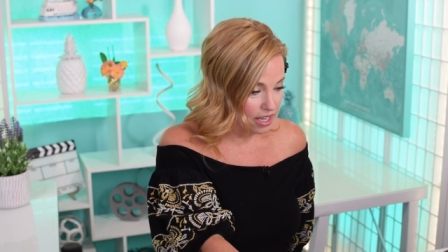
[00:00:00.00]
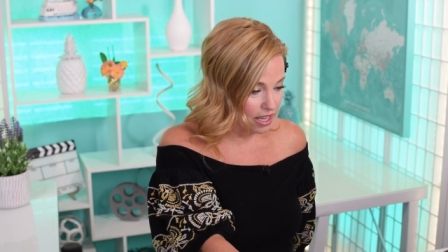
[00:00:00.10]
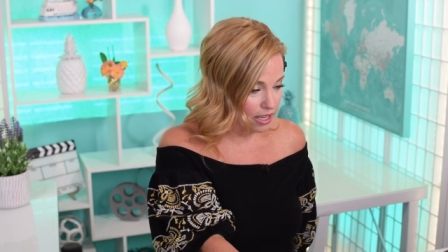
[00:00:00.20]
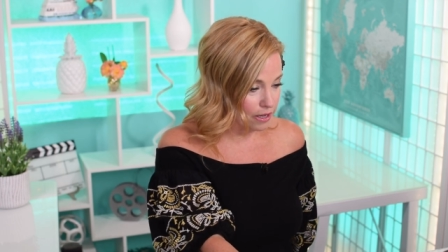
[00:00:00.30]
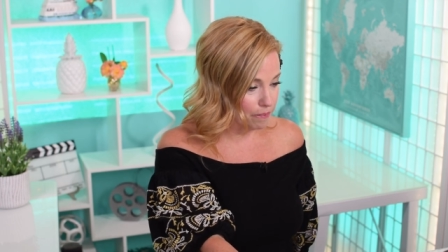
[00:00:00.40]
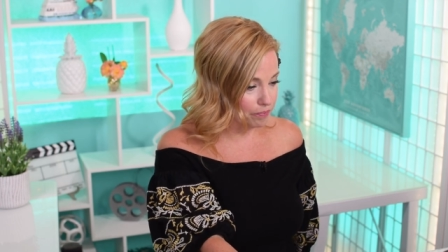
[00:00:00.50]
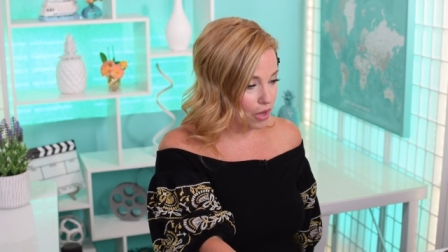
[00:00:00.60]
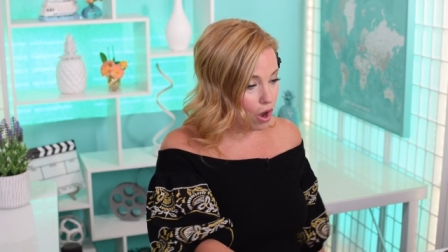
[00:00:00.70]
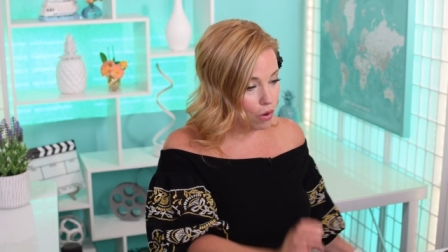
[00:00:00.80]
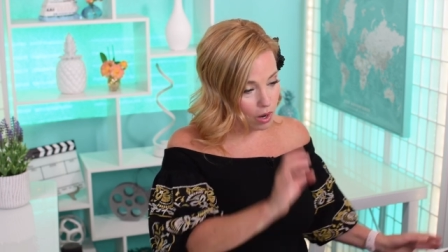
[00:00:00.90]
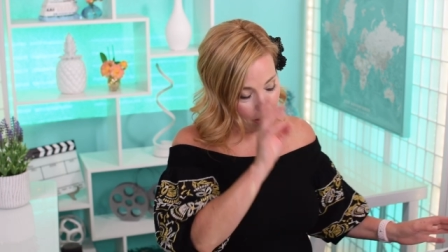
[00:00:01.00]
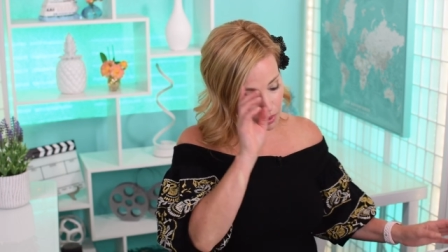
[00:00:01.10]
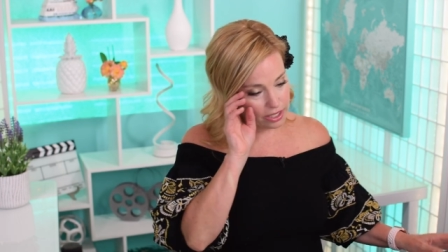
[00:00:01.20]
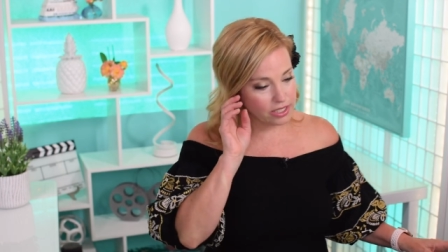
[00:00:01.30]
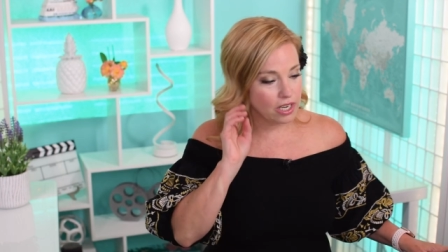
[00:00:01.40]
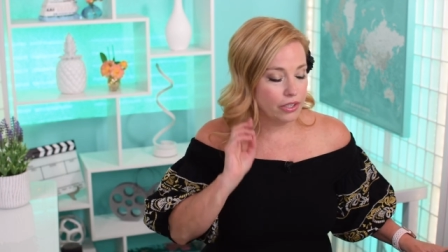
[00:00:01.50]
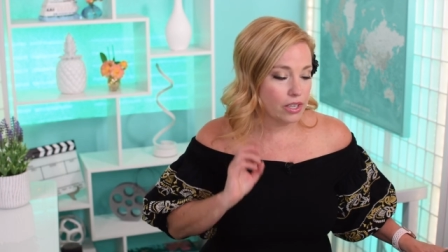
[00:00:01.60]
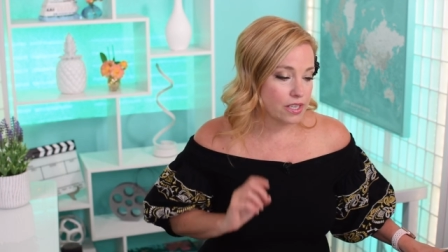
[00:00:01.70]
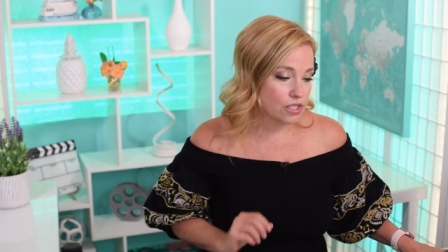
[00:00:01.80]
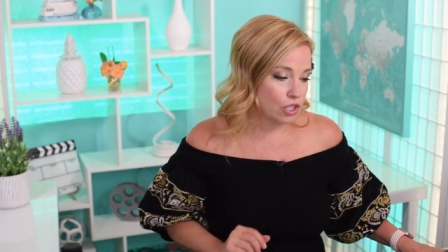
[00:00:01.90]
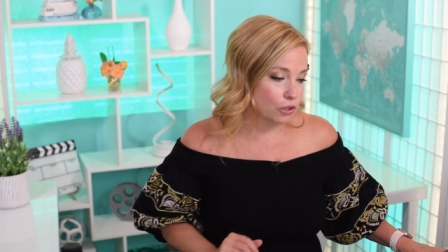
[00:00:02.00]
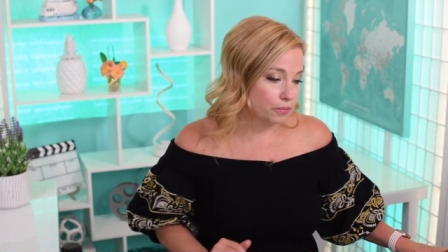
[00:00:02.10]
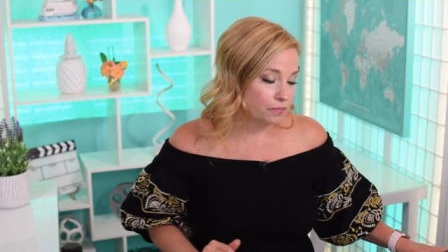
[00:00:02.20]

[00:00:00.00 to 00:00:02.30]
Um, oh, I wanted to tell you guys too,